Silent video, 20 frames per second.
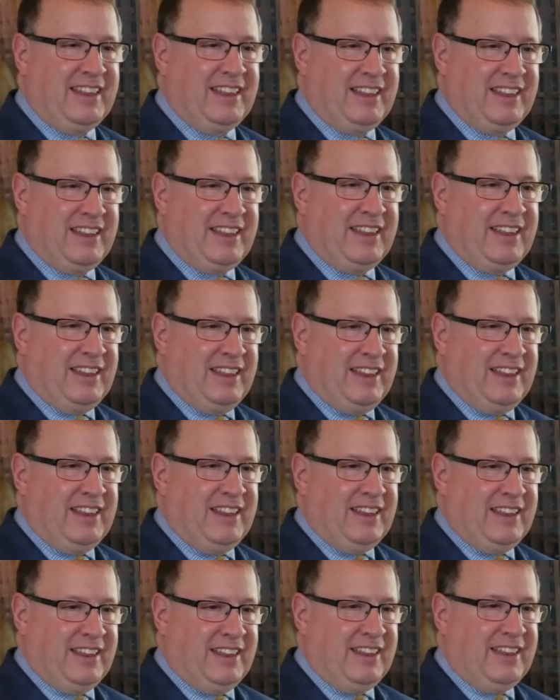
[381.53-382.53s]

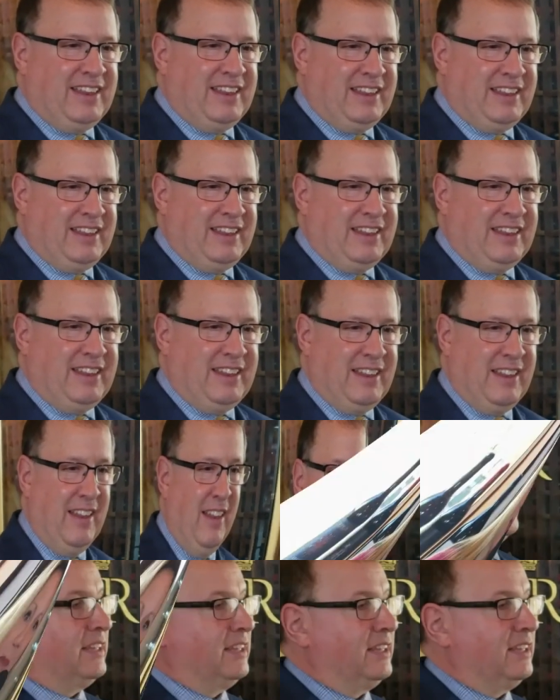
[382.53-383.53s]

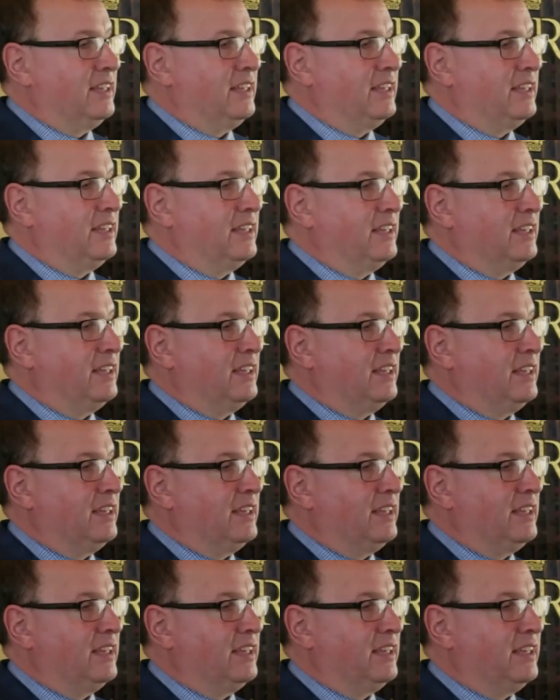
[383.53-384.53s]

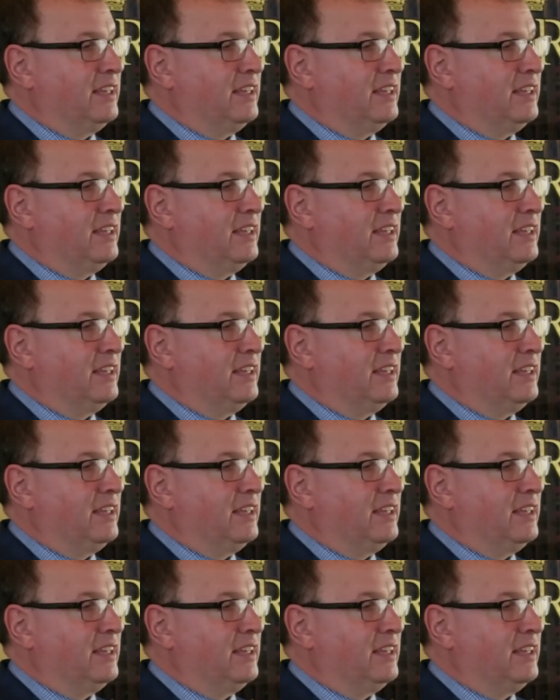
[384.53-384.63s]
The person shown says nothing.